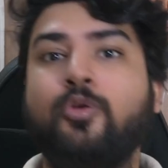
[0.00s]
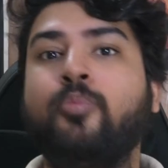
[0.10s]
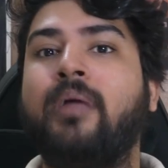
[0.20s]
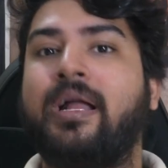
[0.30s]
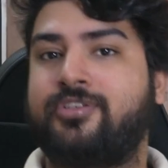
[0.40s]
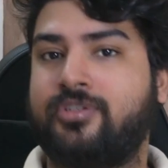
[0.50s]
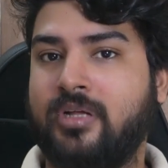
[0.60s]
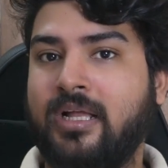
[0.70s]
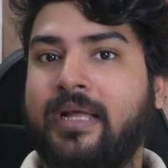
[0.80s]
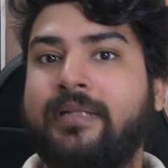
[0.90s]
to match.
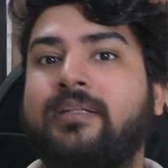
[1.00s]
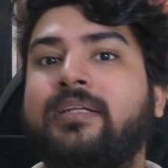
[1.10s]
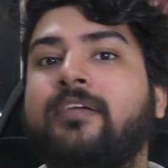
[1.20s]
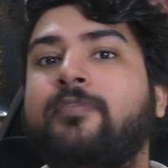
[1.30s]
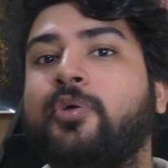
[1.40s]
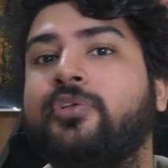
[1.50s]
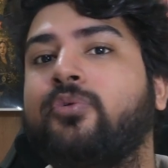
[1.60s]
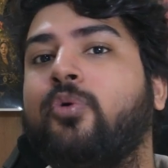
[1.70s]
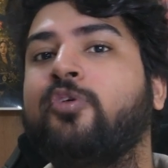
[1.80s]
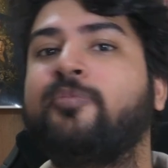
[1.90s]
And it will give you a
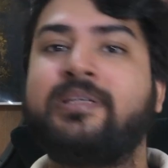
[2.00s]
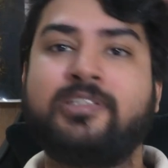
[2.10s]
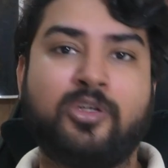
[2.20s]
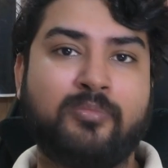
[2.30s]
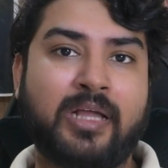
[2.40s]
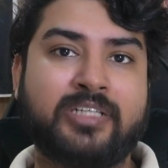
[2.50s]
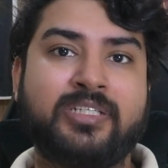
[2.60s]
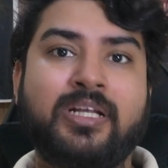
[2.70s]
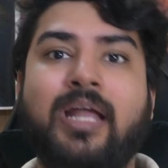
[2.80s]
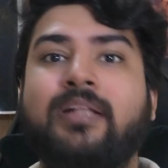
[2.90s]
score based on
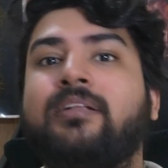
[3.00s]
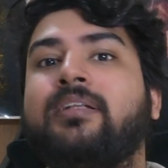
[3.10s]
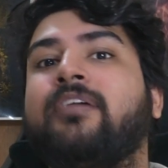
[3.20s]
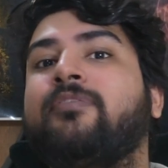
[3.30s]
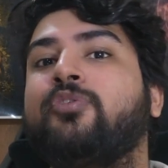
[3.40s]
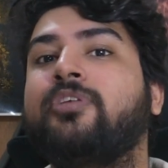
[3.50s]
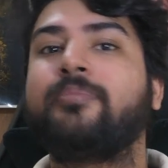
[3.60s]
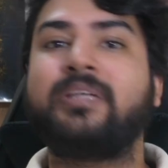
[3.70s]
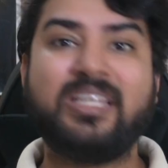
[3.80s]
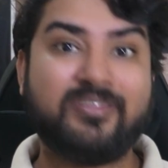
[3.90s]
matching, and it will give you
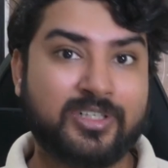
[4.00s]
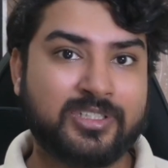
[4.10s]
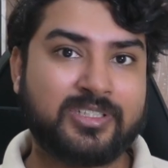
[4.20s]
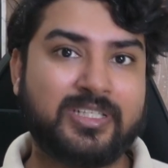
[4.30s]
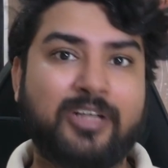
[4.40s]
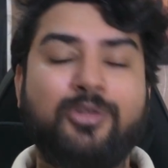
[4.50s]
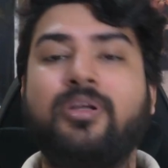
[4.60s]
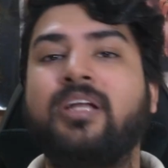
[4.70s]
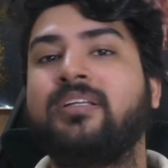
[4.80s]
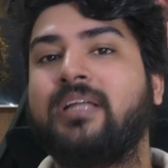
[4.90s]
some keywords that you
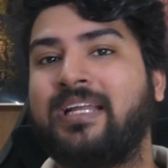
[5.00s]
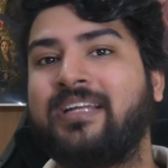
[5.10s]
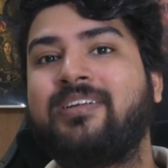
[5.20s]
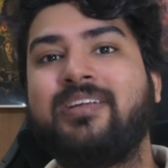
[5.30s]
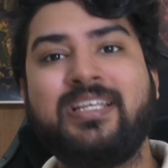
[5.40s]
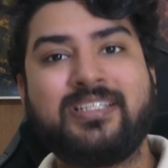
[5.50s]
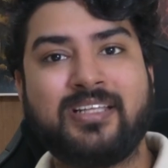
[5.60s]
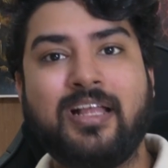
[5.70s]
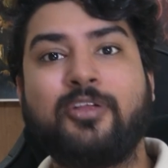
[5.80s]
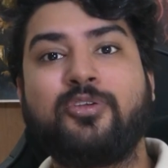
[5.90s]
can
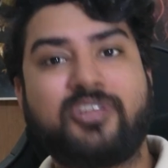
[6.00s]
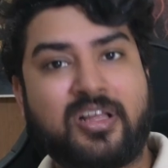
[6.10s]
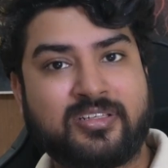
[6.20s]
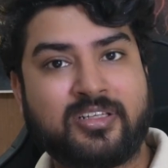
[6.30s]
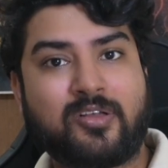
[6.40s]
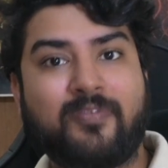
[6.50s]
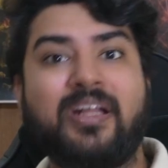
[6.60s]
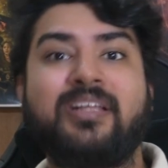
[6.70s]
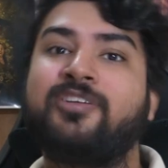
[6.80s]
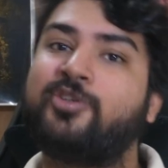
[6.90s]
increase your chances of
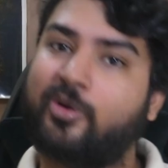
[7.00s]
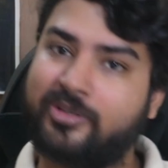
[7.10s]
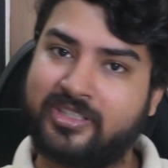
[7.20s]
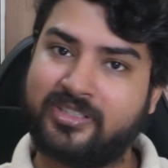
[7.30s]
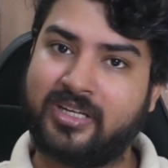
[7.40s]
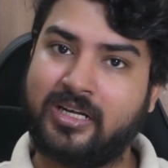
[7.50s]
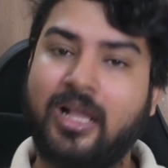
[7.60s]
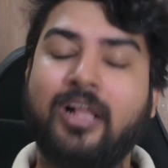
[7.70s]
getting shortlisted.